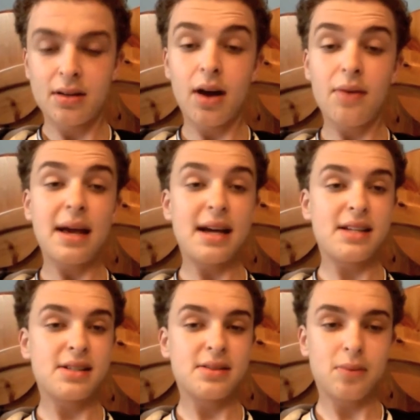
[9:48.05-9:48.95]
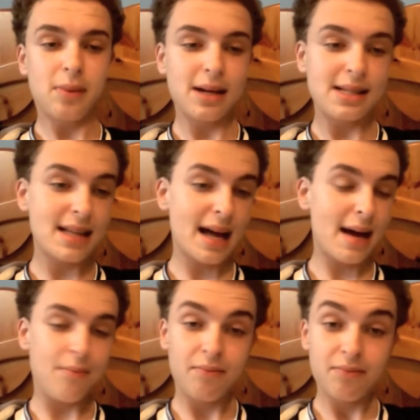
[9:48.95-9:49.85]
Oh yes, West
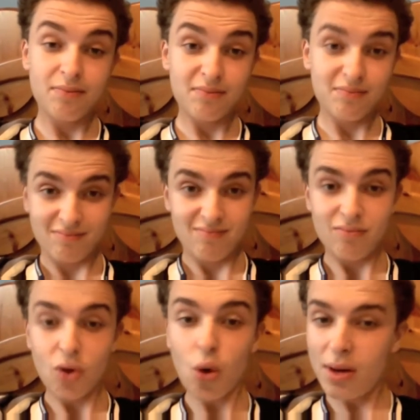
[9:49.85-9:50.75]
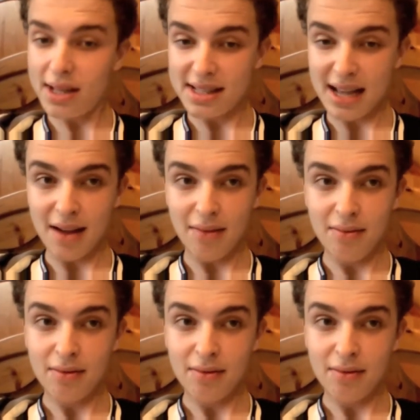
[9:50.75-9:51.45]
Ham. Already down,